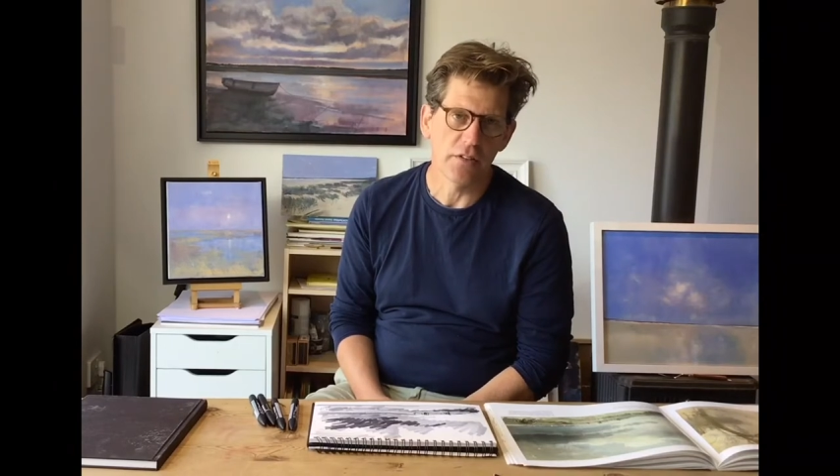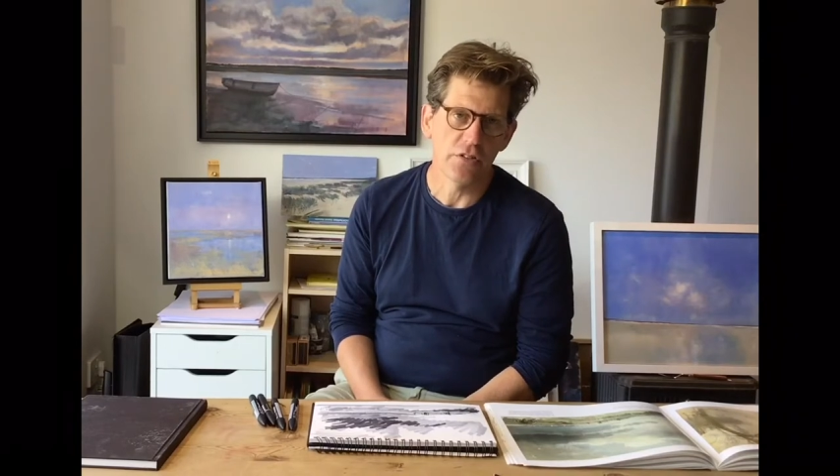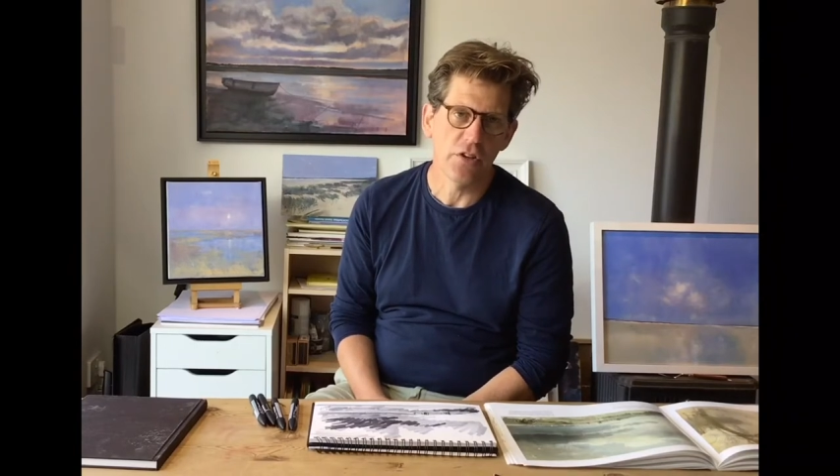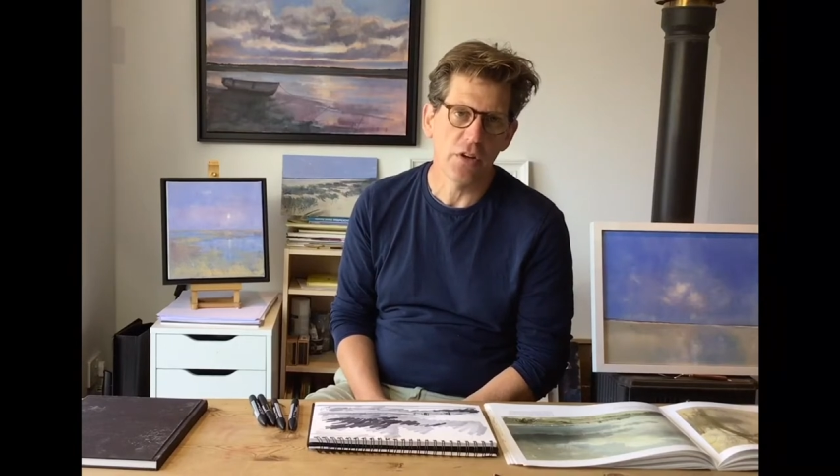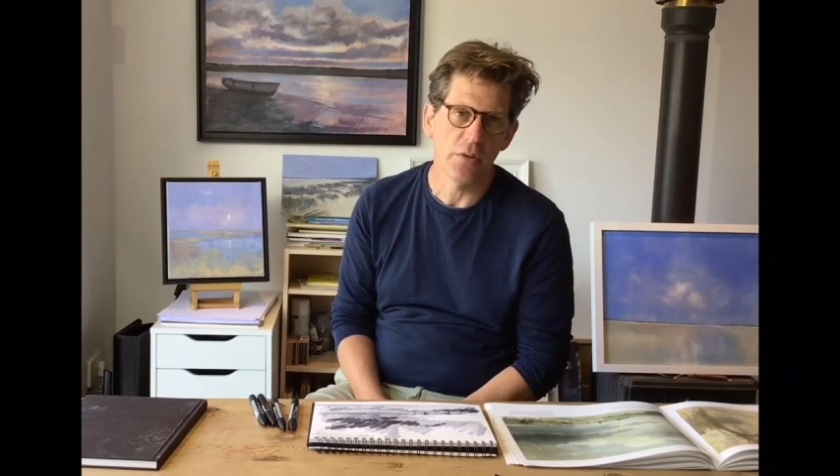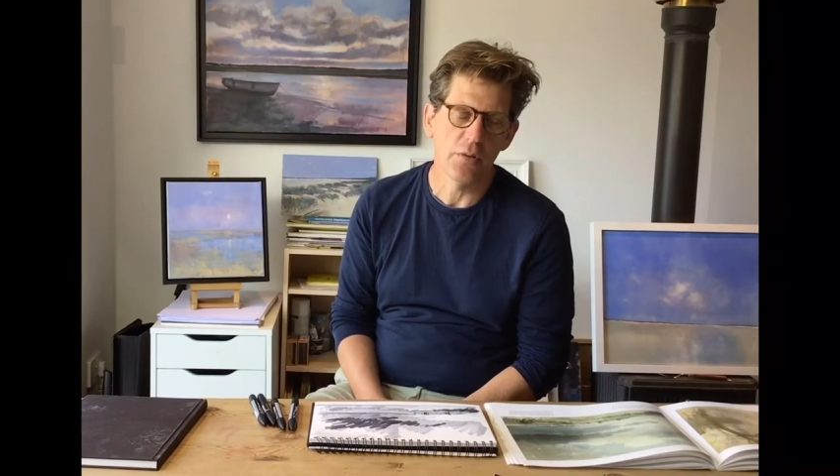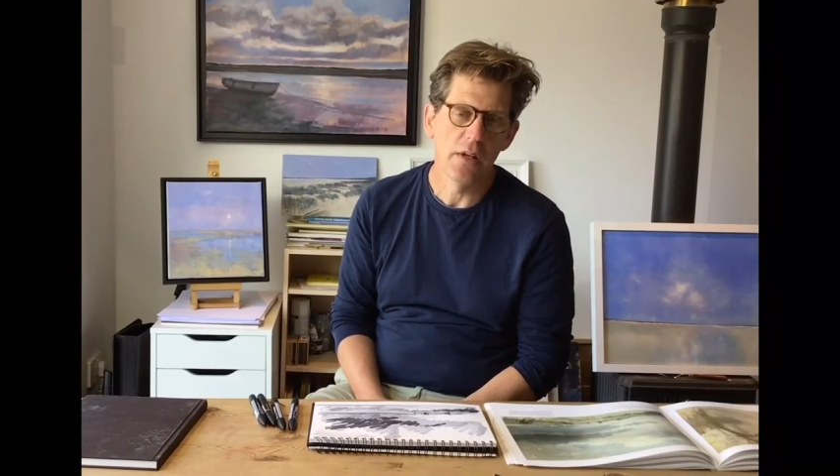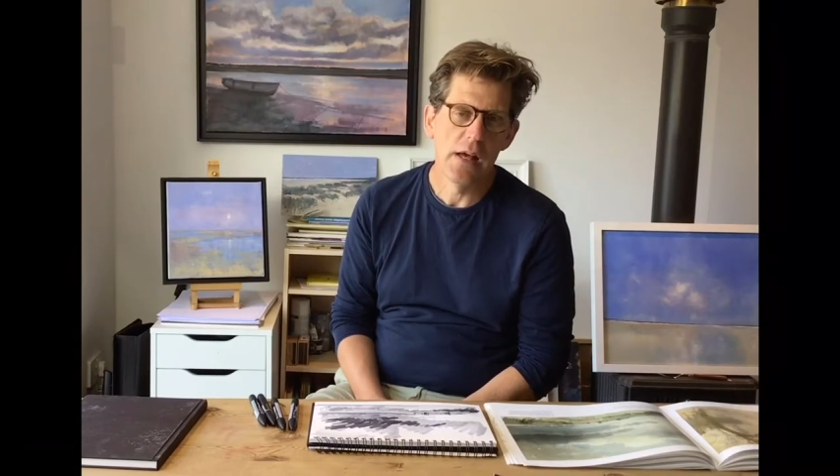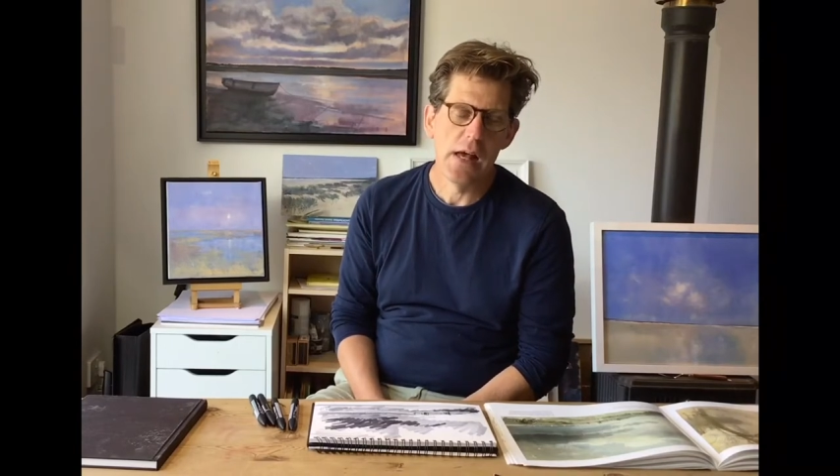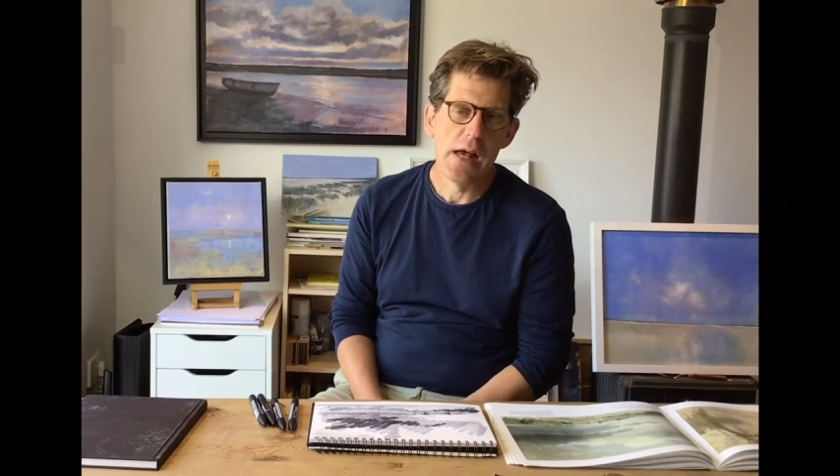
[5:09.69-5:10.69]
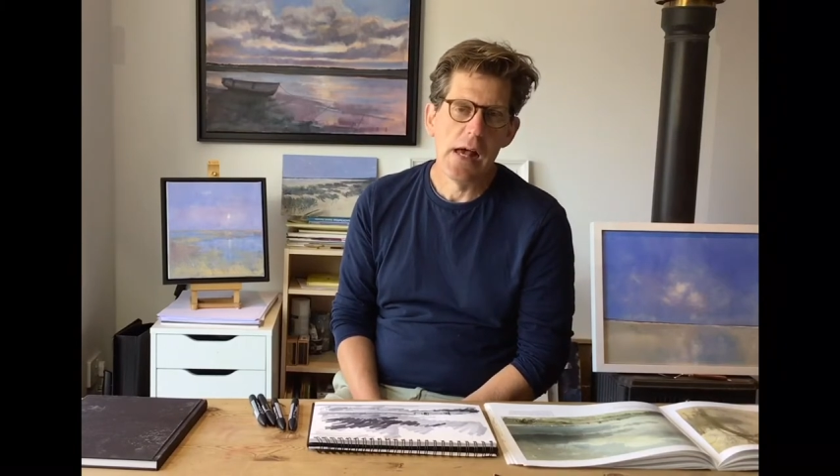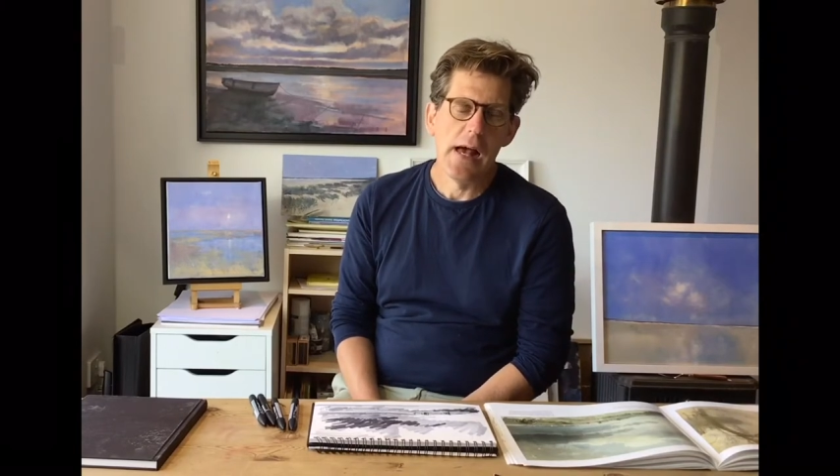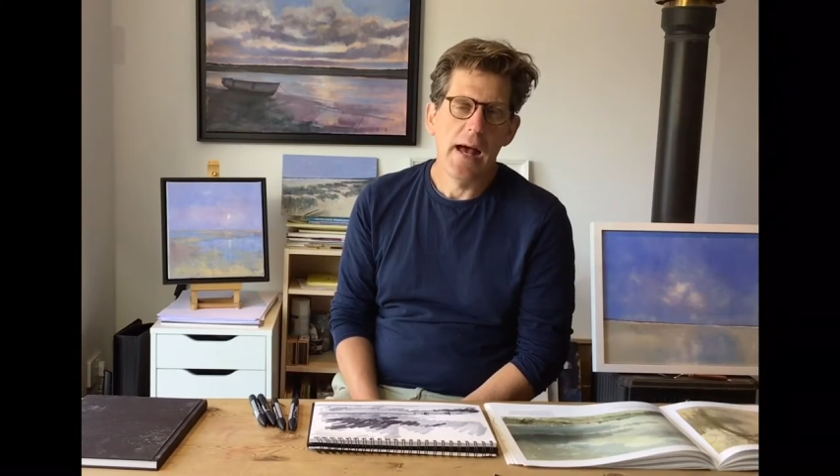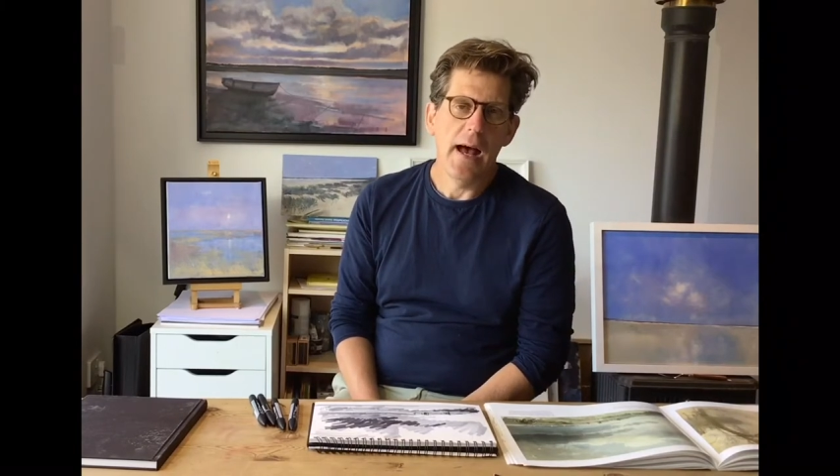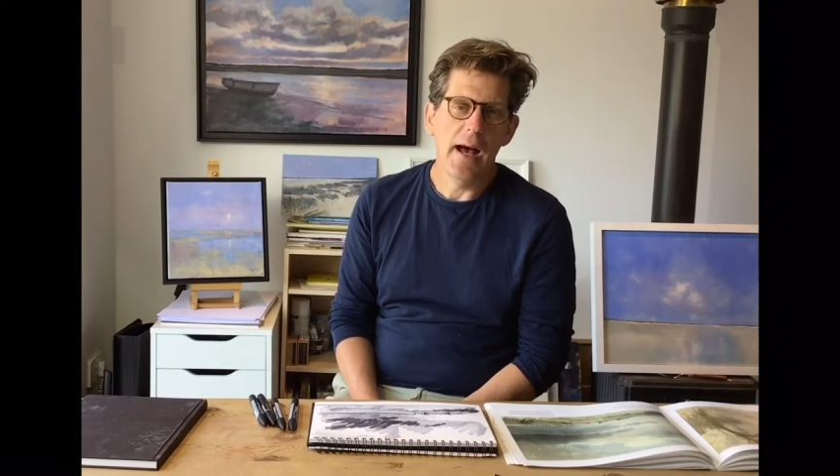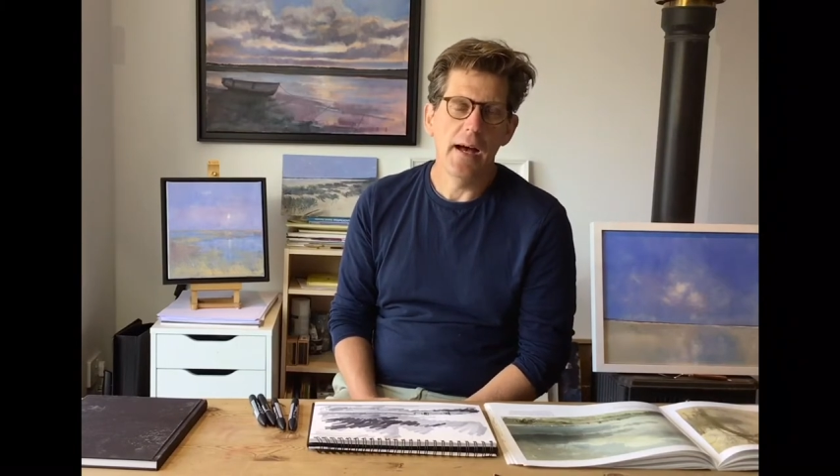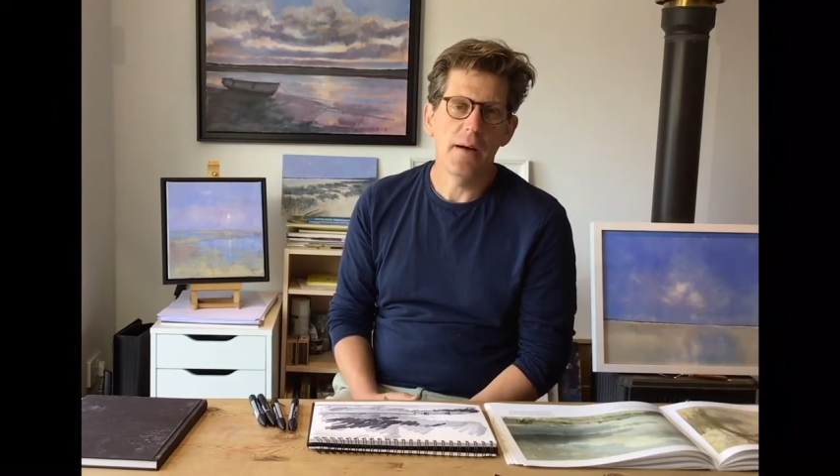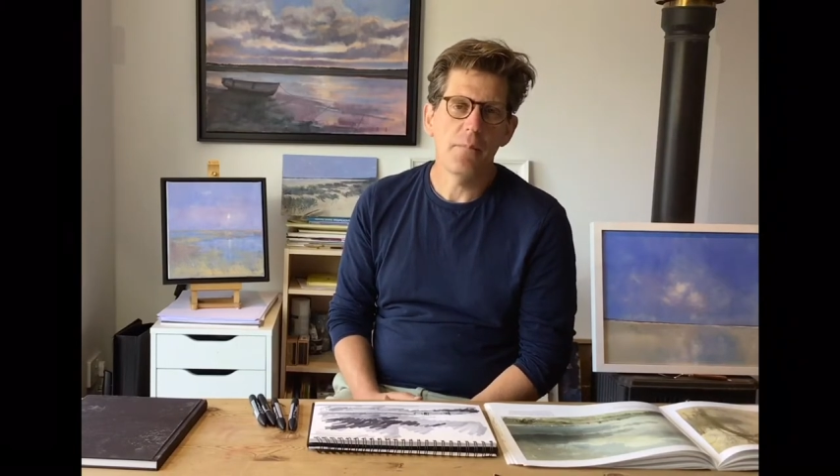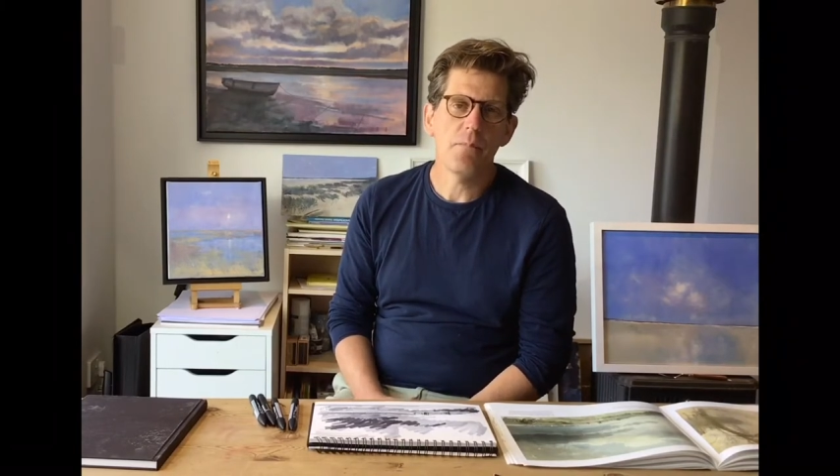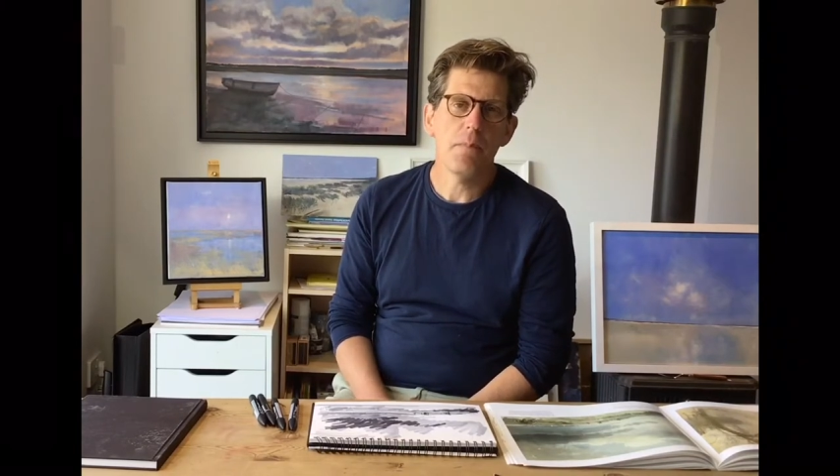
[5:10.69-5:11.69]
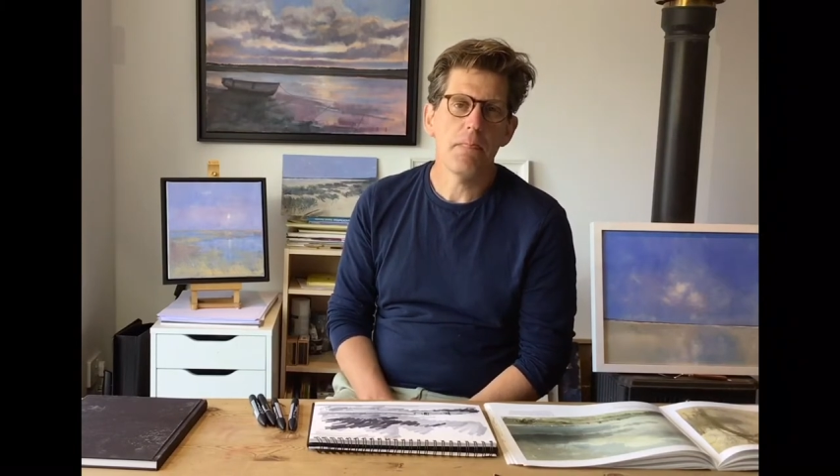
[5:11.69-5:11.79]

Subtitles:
and tone.